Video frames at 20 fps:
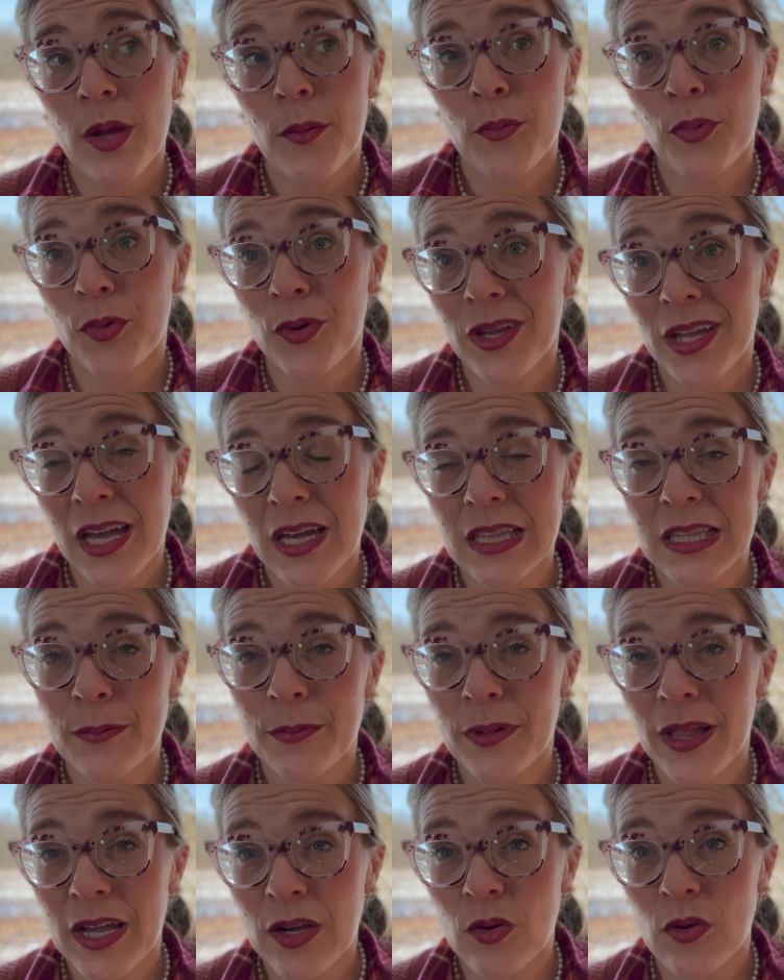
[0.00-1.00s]
bring out the
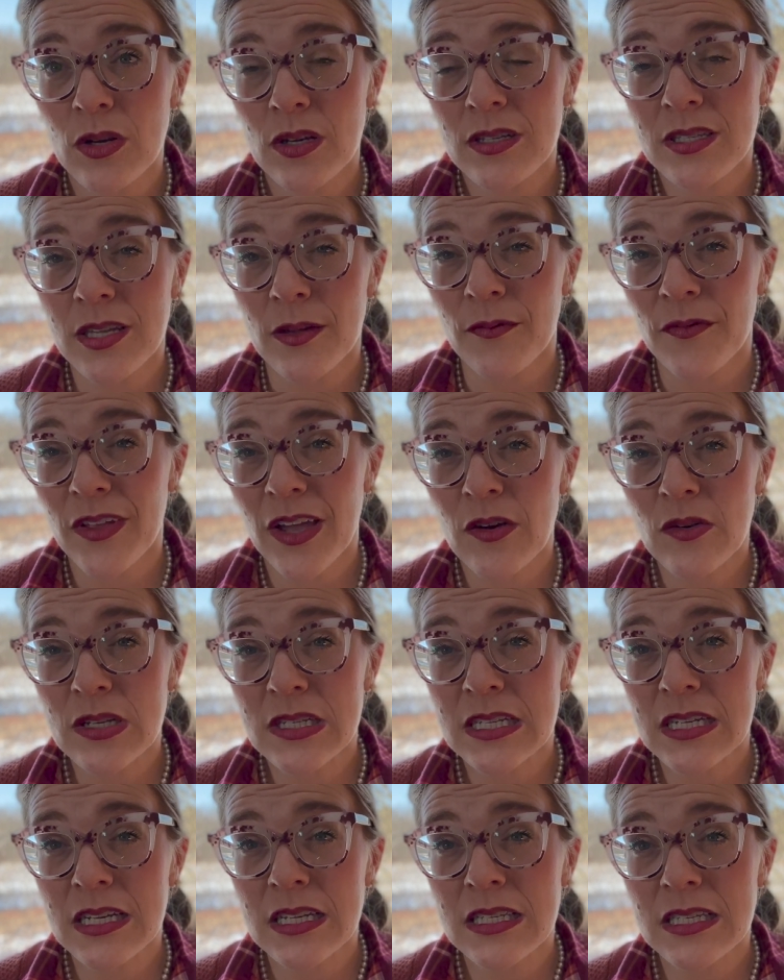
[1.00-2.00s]
black oil sunflower
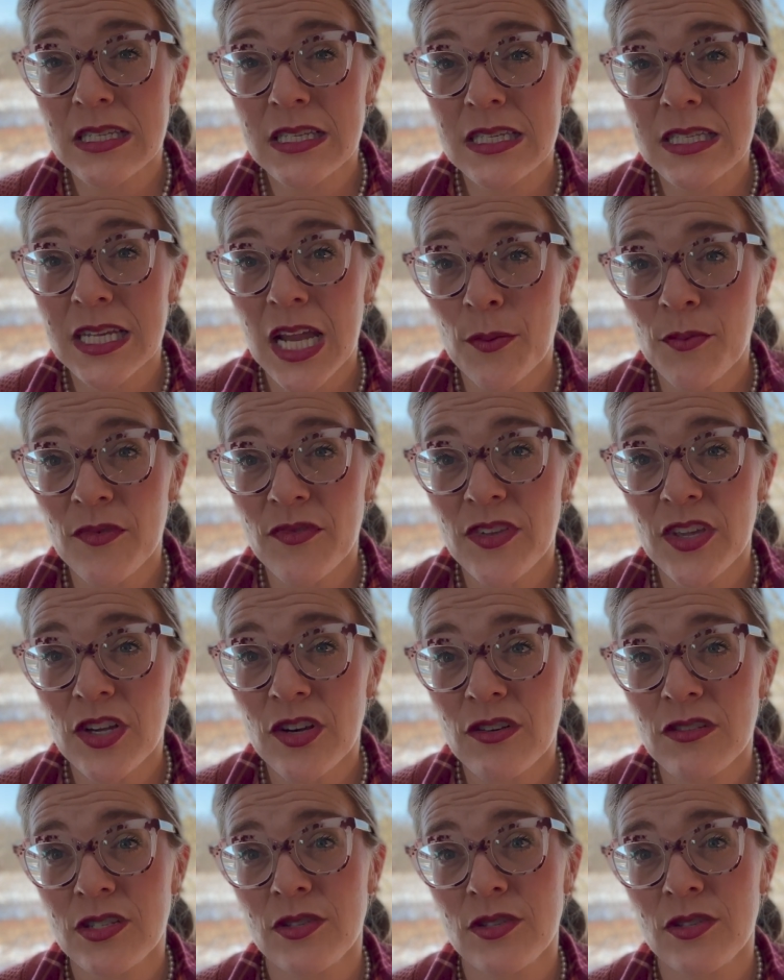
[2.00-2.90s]
seeds this time of year